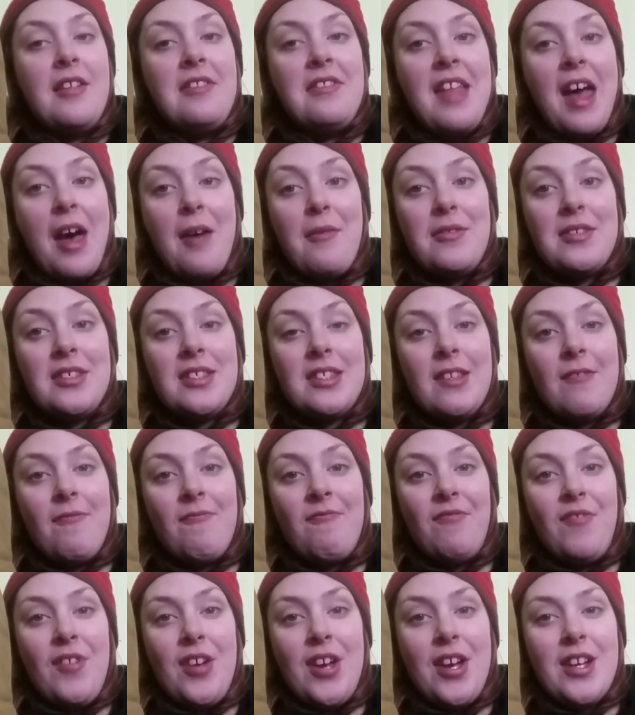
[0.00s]
That was the
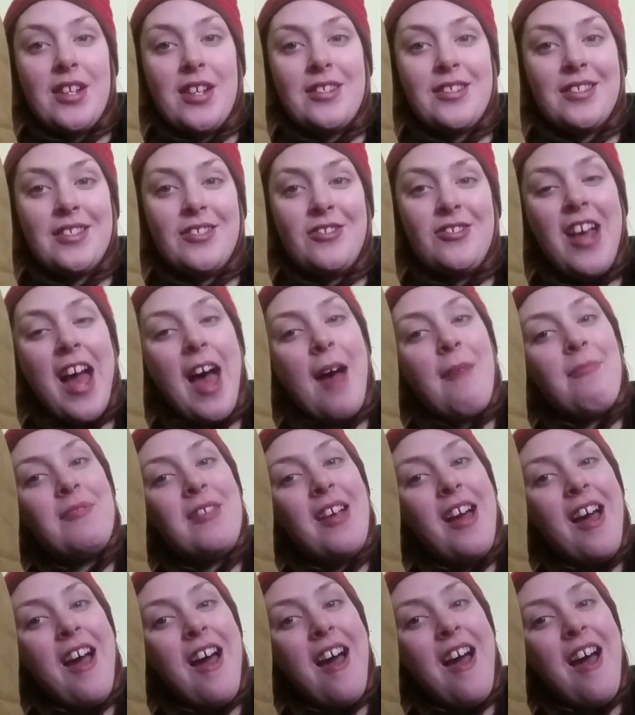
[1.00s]
first chapter
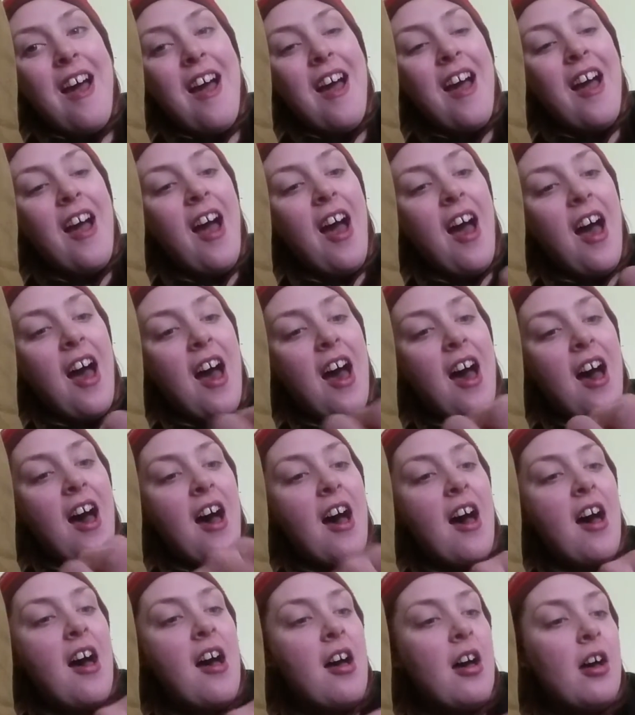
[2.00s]

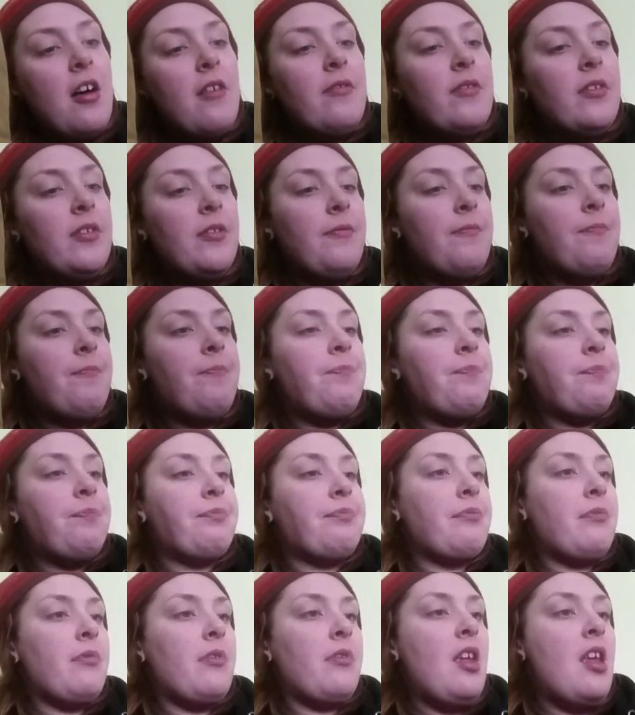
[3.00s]
of
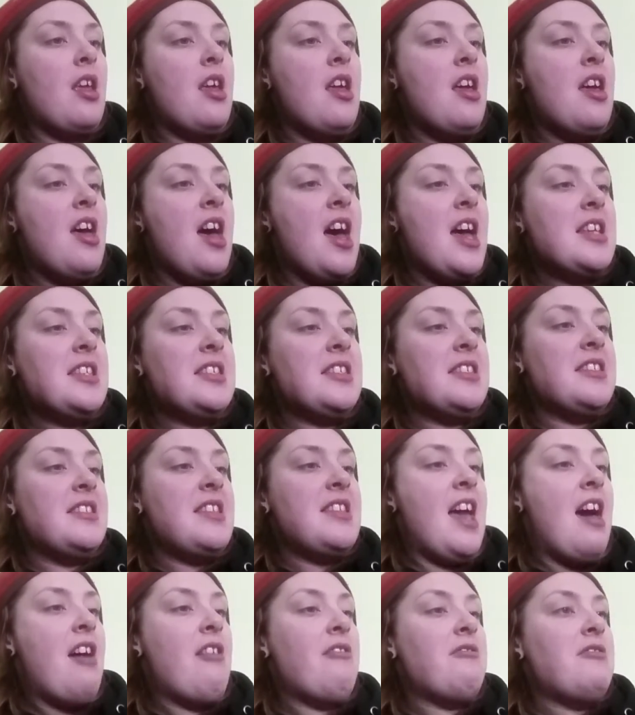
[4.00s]
A
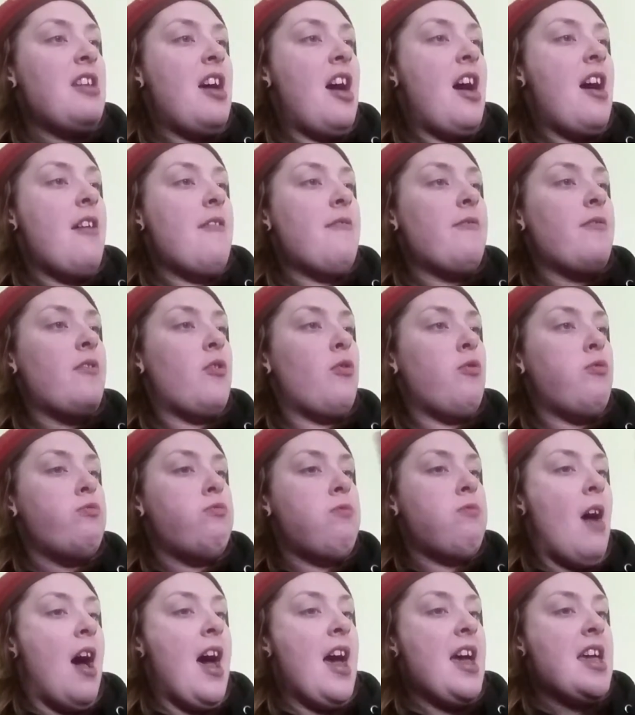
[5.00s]
Sound of
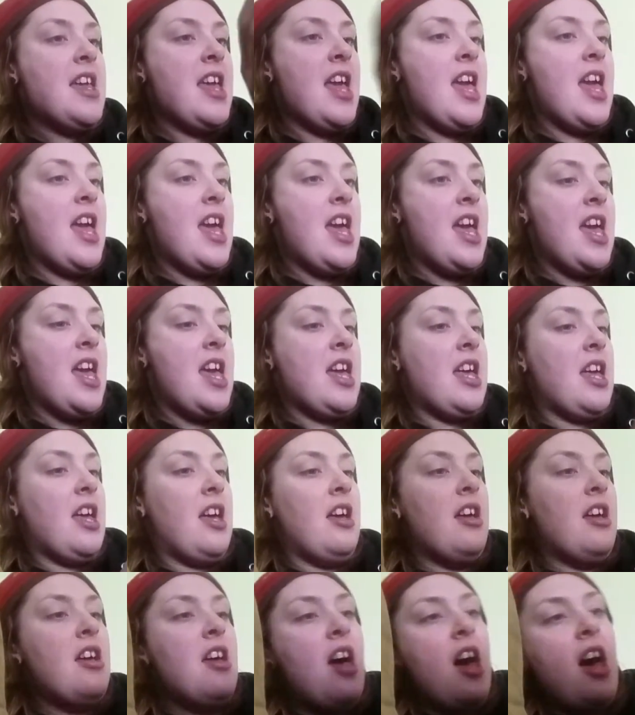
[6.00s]
Crying,
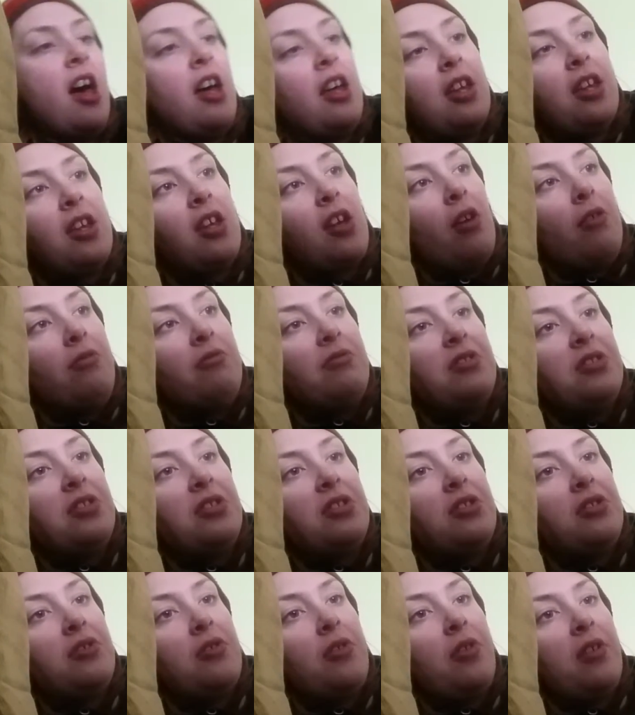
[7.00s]
a ghost
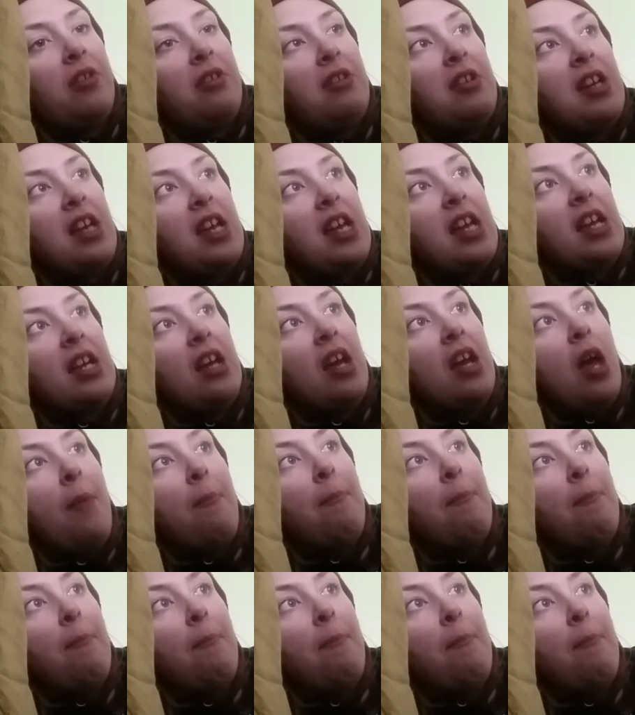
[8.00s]
story